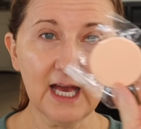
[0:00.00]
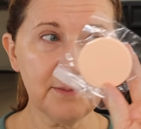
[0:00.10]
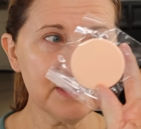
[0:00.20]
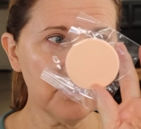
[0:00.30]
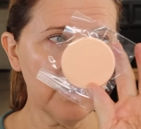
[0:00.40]

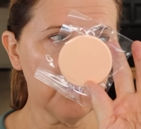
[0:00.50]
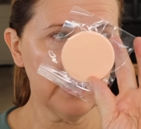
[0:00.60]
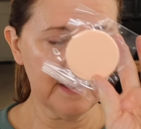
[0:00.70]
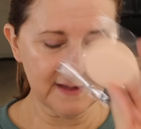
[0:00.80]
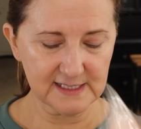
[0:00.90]
comes with
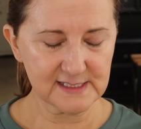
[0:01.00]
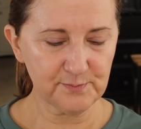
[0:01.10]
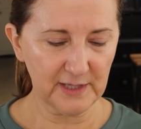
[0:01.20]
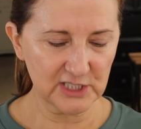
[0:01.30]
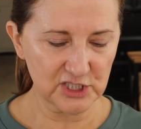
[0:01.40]
one of these
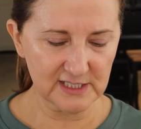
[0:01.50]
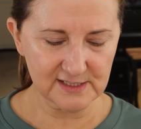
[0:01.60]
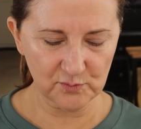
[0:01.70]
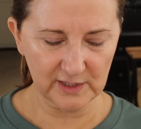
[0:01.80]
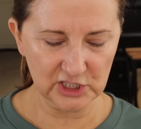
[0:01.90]

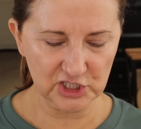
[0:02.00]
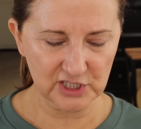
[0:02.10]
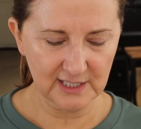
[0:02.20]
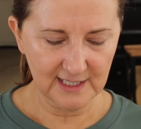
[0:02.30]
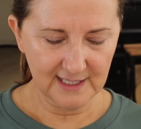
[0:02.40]
sponges,
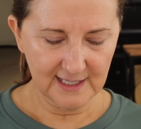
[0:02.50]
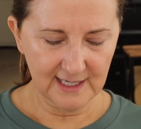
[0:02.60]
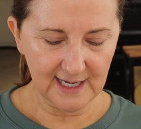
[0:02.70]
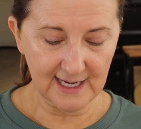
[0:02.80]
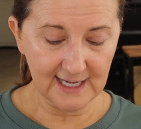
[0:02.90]
which
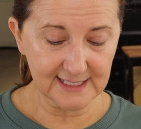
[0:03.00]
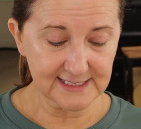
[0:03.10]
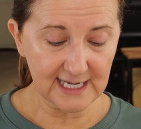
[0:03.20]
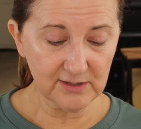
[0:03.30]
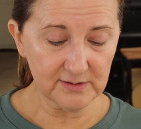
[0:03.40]
I
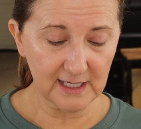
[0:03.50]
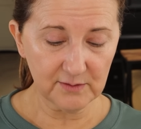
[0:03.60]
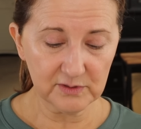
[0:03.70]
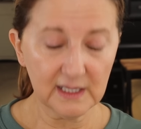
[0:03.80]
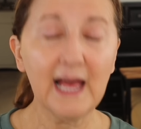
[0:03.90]
doubt I
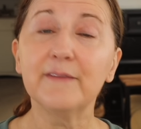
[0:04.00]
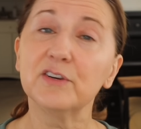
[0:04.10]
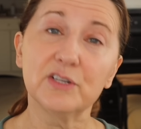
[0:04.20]
will ever